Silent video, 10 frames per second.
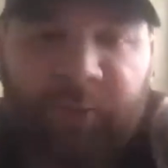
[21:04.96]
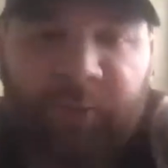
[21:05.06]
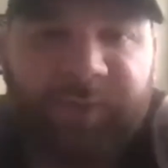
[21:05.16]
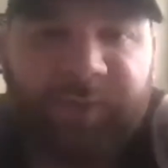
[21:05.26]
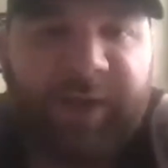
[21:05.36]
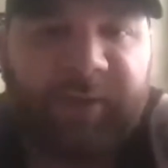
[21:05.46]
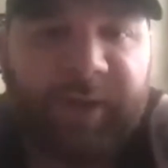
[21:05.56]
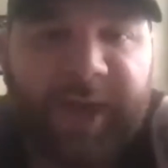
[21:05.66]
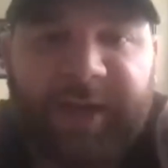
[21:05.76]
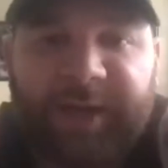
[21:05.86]
what they
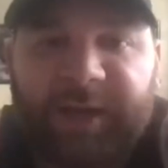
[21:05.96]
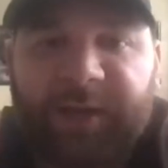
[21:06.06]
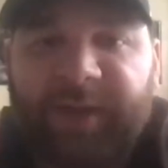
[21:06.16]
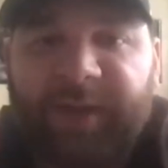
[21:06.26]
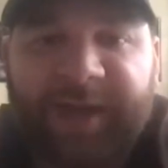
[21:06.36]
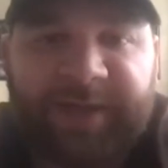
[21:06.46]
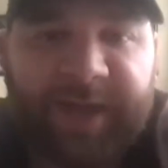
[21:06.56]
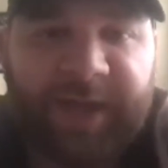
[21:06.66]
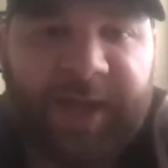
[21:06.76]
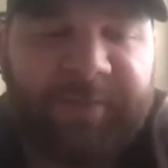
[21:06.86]
like that
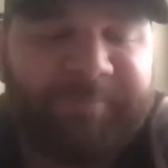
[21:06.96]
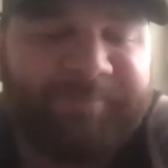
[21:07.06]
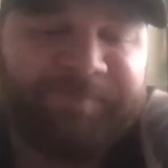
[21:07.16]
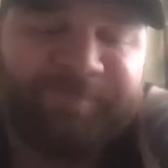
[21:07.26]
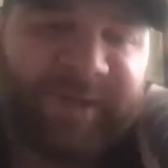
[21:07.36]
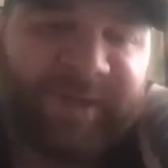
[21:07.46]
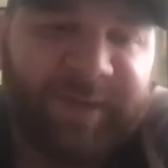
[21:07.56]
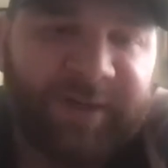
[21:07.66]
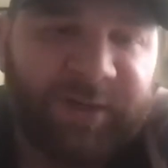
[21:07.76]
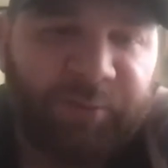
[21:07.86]
day,
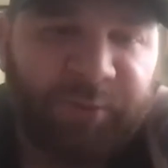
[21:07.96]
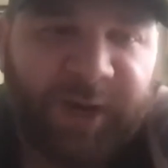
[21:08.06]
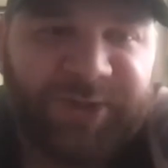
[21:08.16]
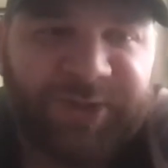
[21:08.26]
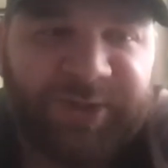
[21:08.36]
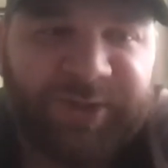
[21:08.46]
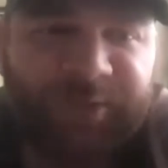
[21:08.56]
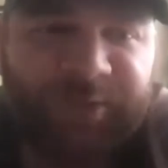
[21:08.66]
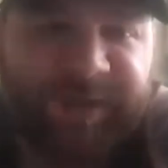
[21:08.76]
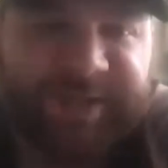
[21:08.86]
then you probably shouldn't
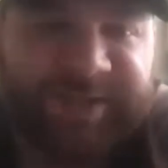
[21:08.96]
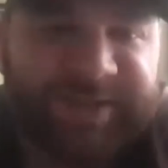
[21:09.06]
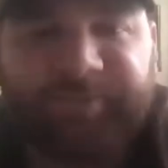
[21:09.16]
do this.